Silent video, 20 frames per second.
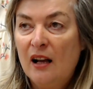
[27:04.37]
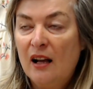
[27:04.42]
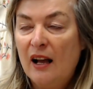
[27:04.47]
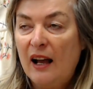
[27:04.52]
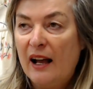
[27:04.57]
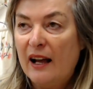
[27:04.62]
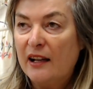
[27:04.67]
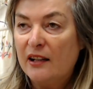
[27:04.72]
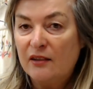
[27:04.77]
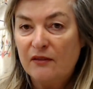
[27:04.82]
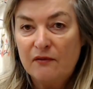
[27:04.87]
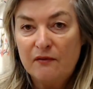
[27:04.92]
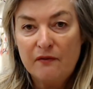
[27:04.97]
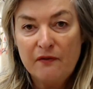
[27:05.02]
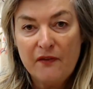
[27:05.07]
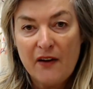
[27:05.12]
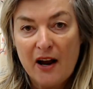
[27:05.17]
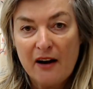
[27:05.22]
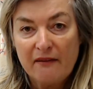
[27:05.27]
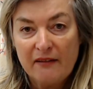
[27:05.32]
and
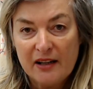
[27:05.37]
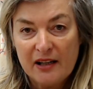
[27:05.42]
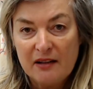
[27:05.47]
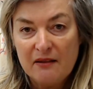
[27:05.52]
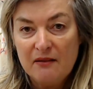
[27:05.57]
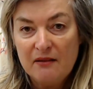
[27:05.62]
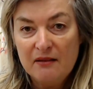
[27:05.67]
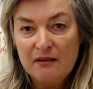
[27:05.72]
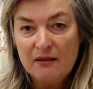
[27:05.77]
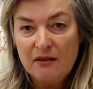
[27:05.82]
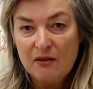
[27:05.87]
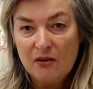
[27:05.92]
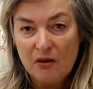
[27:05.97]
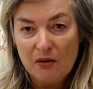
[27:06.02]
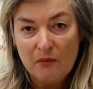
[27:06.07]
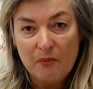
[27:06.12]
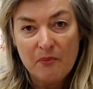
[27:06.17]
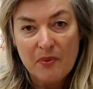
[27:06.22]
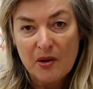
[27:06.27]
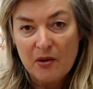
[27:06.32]
Farry
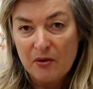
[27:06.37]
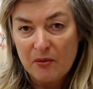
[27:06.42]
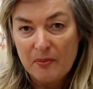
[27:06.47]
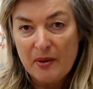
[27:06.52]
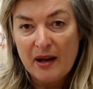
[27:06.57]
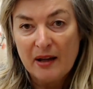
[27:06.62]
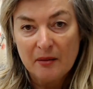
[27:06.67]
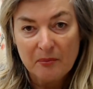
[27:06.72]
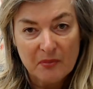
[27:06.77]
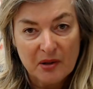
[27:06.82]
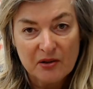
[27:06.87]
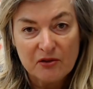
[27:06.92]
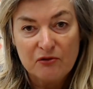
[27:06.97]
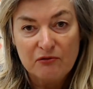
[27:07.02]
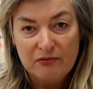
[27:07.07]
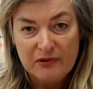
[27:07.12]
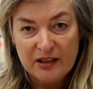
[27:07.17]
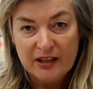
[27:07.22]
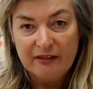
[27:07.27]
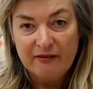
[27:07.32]
both pattern match really,